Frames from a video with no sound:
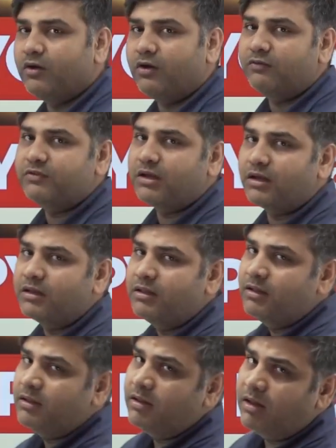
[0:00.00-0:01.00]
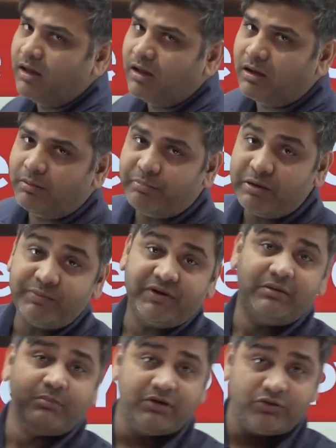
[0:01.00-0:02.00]
of the paper
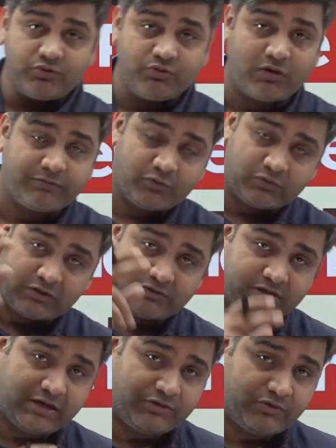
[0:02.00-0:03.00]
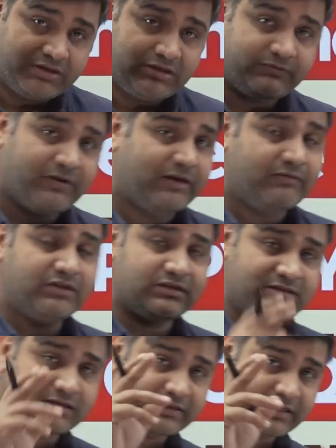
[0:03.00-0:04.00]
number 2 of 2025. This
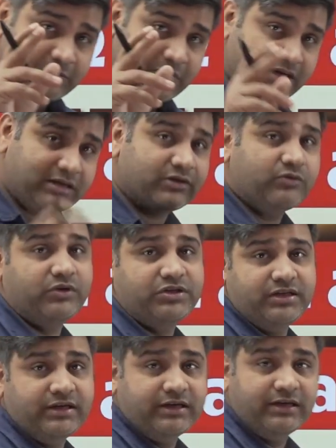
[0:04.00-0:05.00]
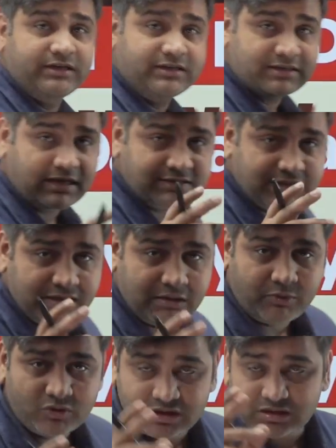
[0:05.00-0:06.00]
is a 10 marker question and it is asking
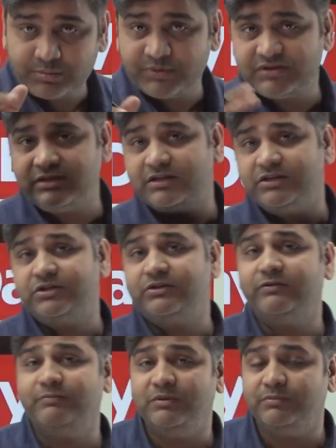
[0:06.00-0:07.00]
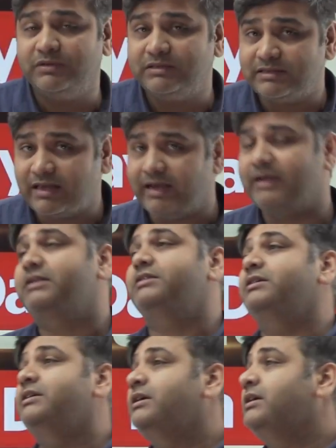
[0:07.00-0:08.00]
about the Representation of People's Act.
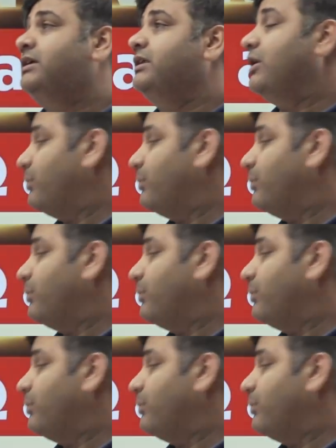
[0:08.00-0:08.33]
Now